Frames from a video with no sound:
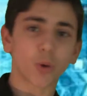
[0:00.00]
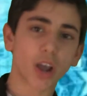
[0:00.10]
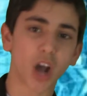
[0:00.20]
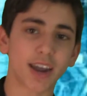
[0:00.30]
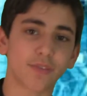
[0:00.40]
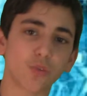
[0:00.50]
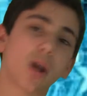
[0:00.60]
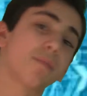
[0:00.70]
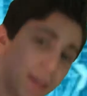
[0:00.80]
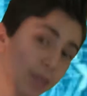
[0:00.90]
going on,
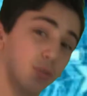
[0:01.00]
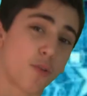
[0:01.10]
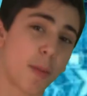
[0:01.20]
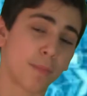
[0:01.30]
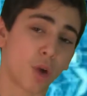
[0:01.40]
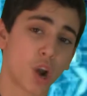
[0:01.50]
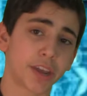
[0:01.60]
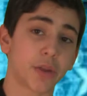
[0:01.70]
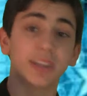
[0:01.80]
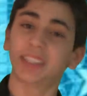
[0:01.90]
everyone? Mega Movie Man Mark
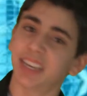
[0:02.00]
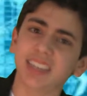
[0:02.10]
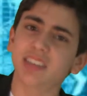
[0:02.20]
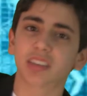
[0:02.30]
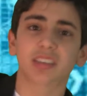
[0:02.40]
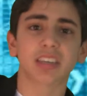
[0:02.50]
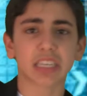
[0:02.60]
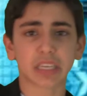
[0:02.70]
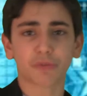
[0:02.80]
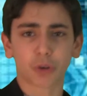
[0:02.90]
here, and tis the
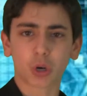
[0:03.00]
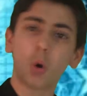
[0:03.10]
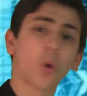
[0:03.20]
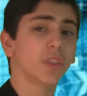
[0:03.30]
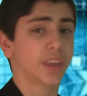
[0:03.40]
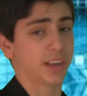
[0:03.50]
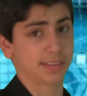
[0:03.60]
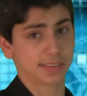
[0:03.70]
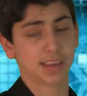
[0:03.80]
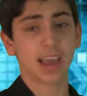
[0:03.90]
season for
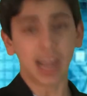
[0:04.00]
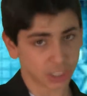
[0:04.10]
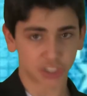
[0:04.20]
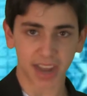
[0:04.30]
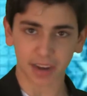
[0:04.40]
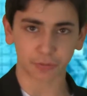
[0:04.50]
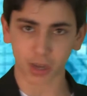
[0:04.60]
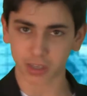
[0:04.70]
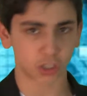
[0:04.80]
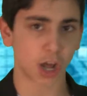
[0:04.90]
coldness. Has Jack
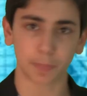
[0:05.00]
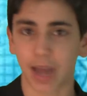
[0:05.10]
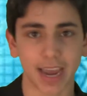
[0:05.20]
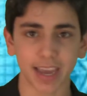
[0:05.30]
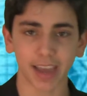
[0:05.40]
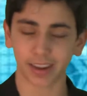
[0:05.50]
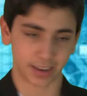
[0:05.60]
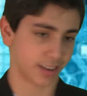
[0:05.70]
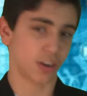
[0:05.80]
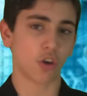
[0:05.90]
Frost stopped by yet?
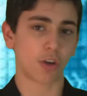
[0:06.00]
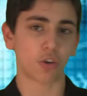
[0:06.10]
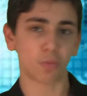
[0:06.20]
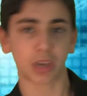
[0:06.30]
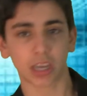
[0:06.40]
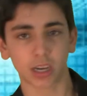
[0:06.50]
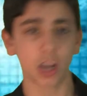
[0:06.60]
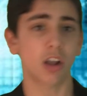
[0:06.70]
And no, I don't mean